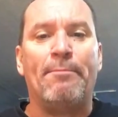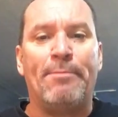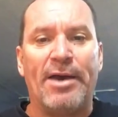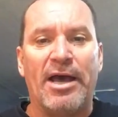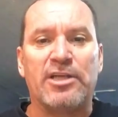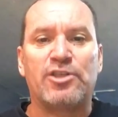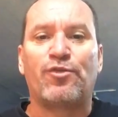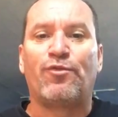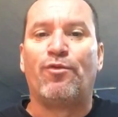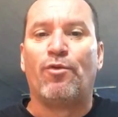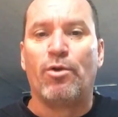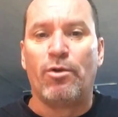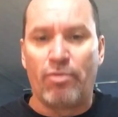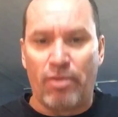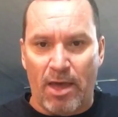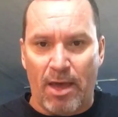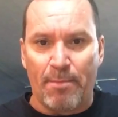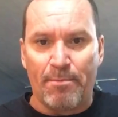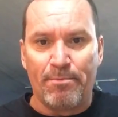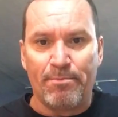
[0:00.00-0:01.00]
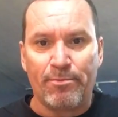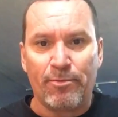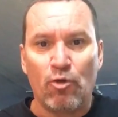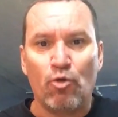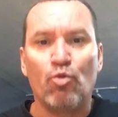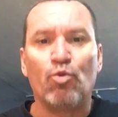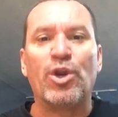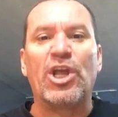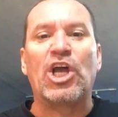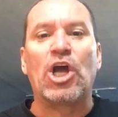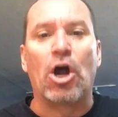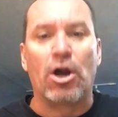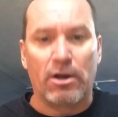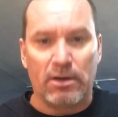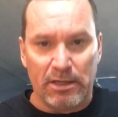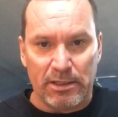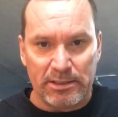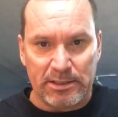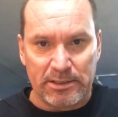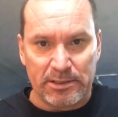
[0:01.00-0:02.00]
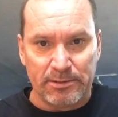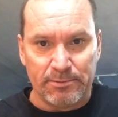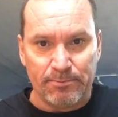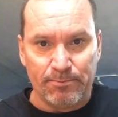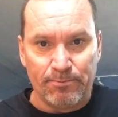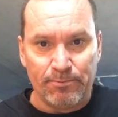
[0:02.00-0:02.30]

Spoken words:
best for them regardless.